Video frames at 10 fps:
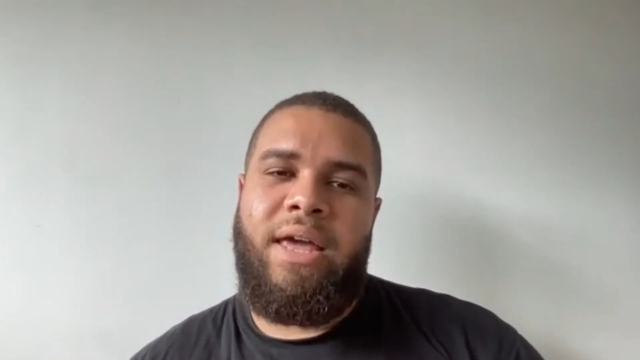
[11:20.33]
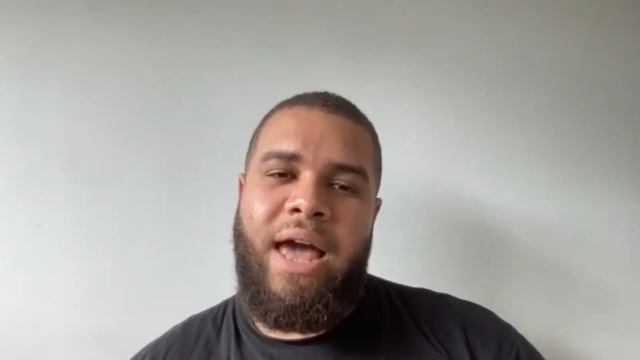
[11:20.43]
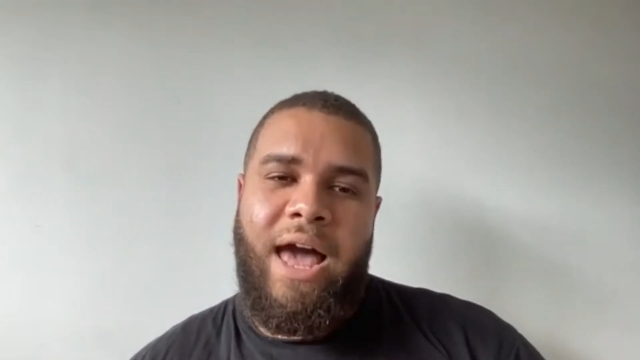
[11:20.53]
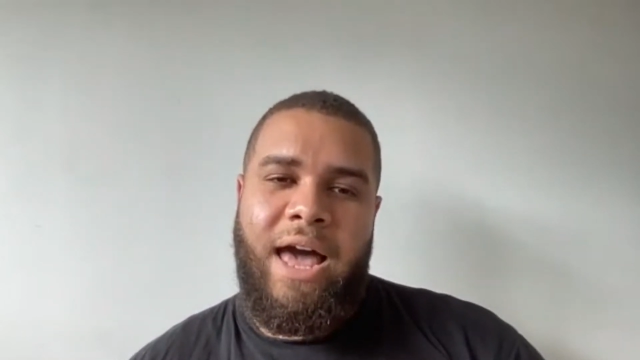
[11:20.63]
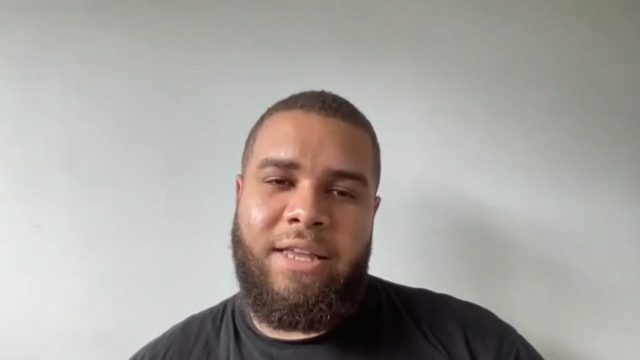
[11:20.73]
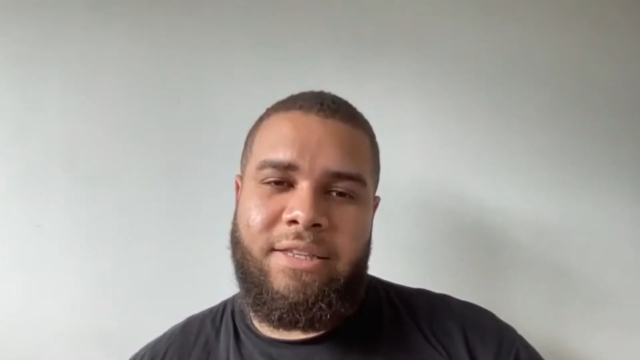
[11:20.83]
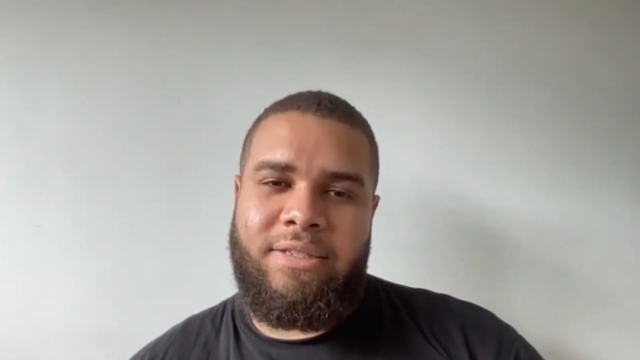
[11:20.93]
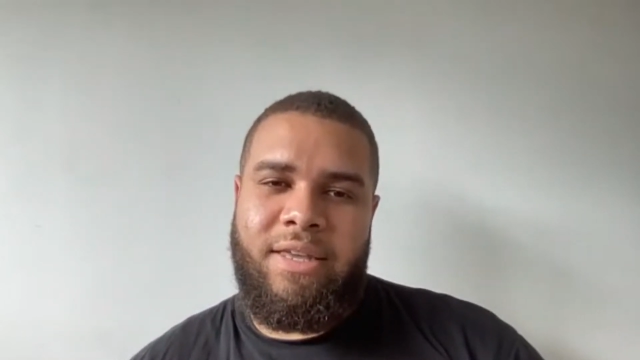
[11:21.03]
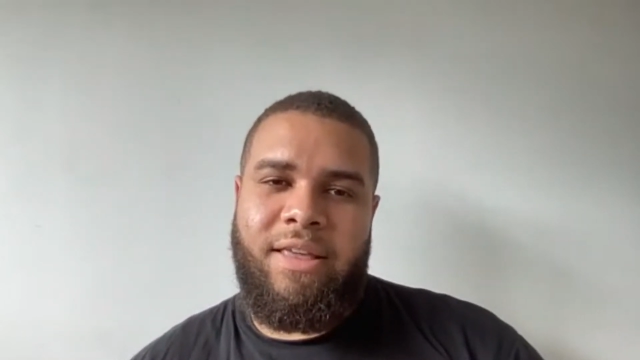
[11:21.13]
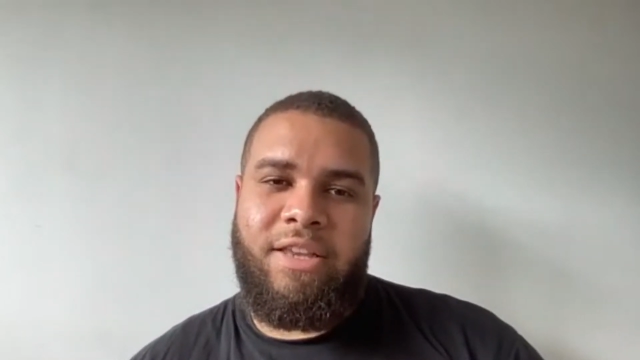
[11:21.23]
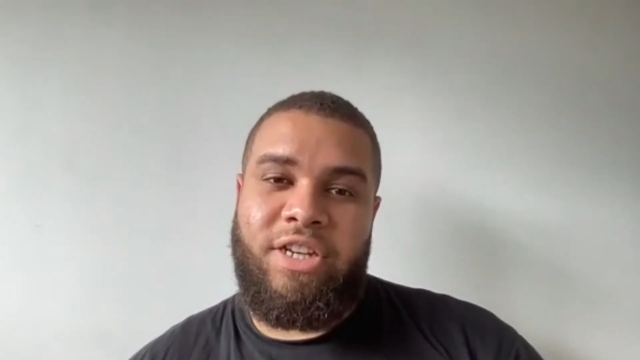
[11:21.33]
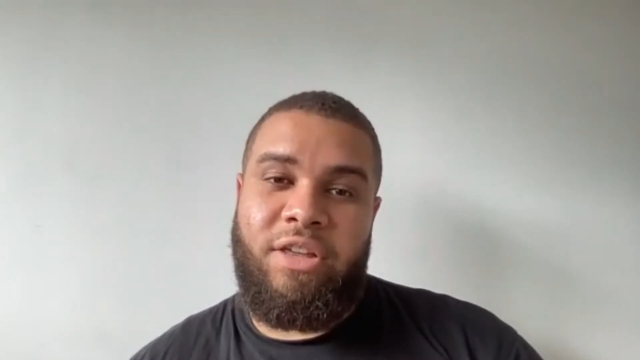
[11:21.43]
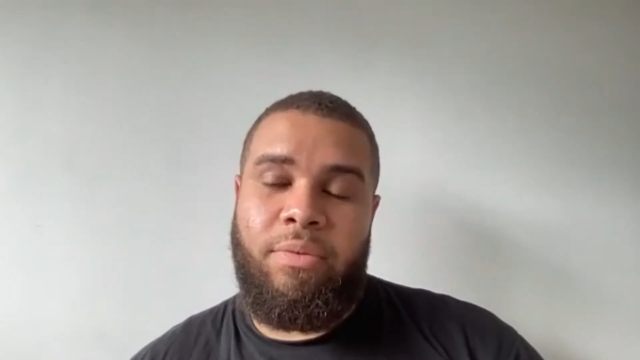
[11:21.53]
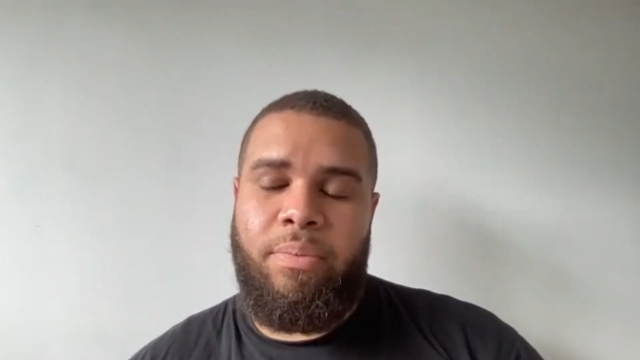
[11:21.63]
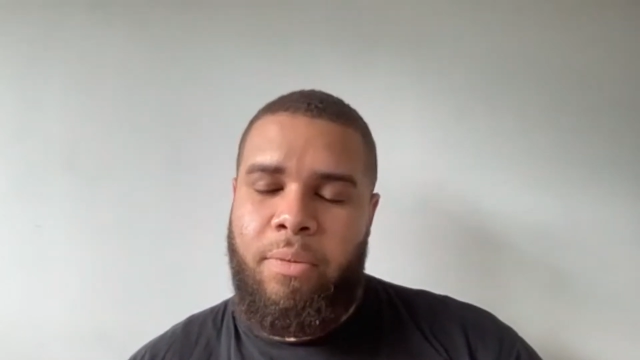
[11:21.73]
and essentially
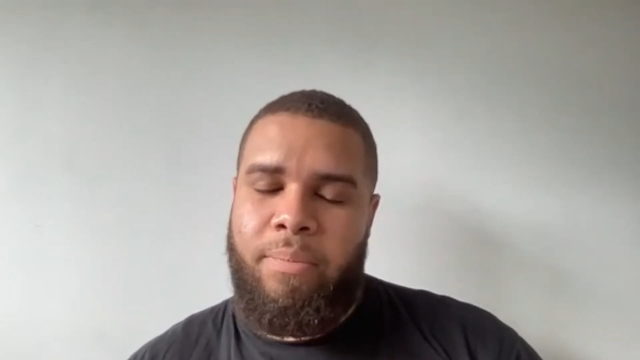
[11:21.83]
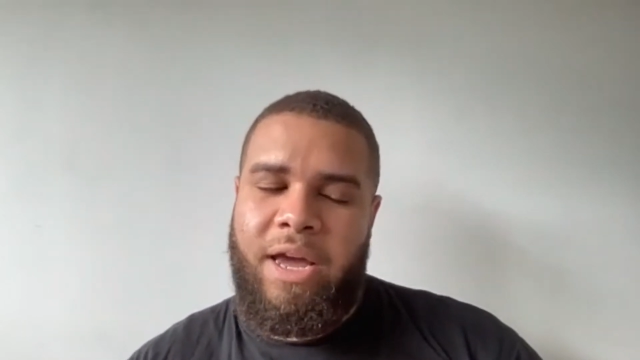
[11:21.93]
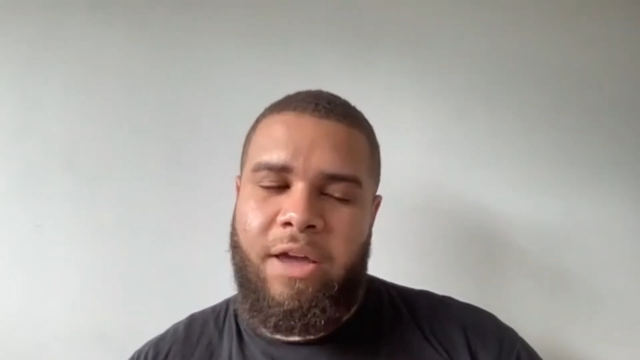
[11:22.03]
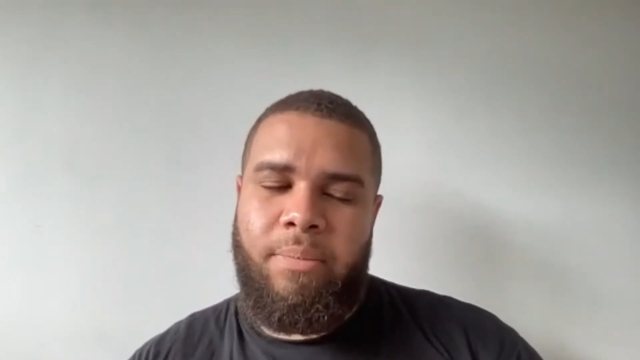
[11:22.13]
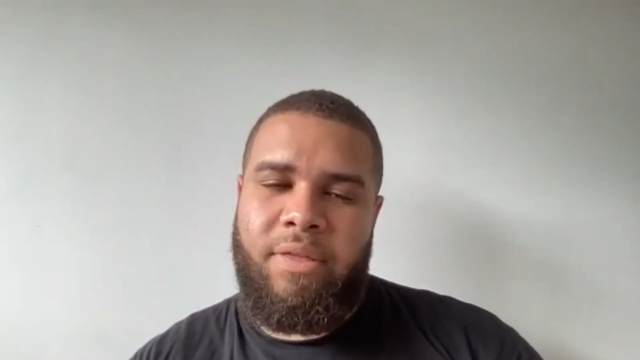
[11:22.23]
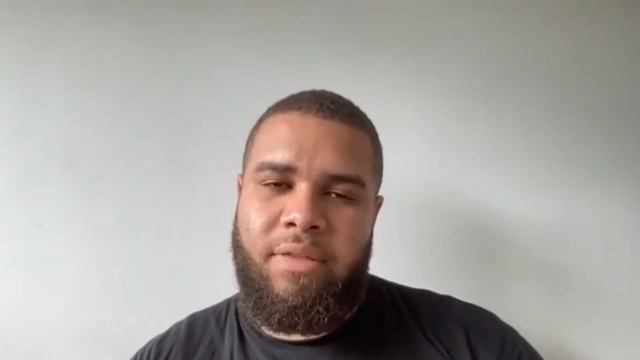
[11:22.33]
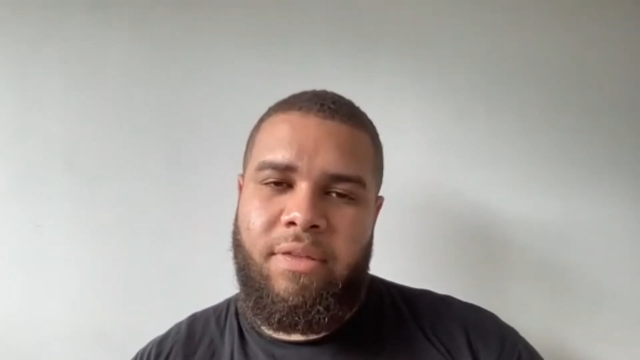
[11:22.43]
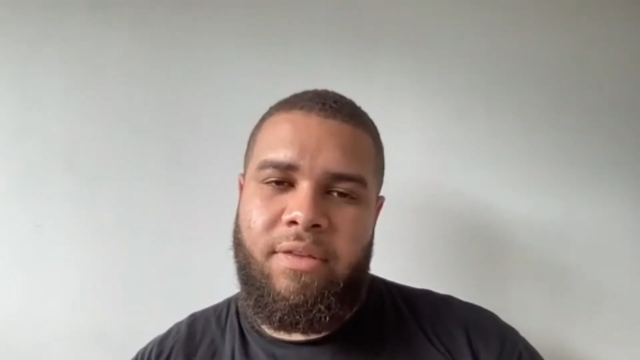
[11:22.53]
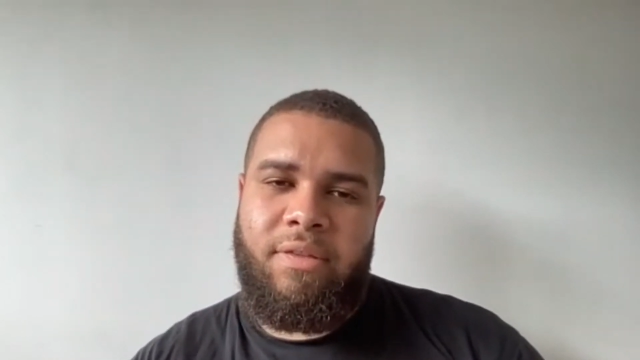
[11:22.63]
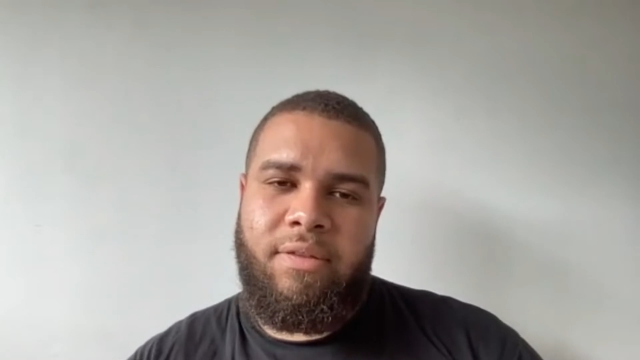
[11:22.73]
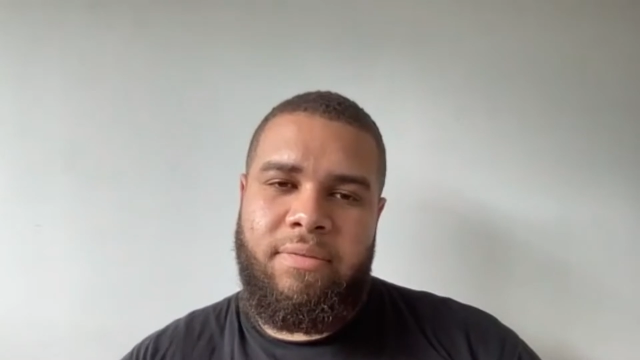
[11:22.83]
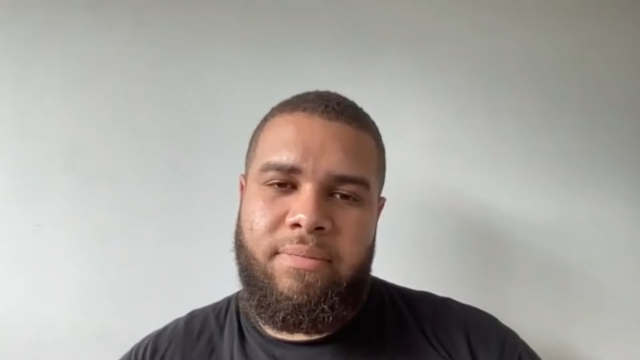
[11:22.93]
support Black-owned businesses.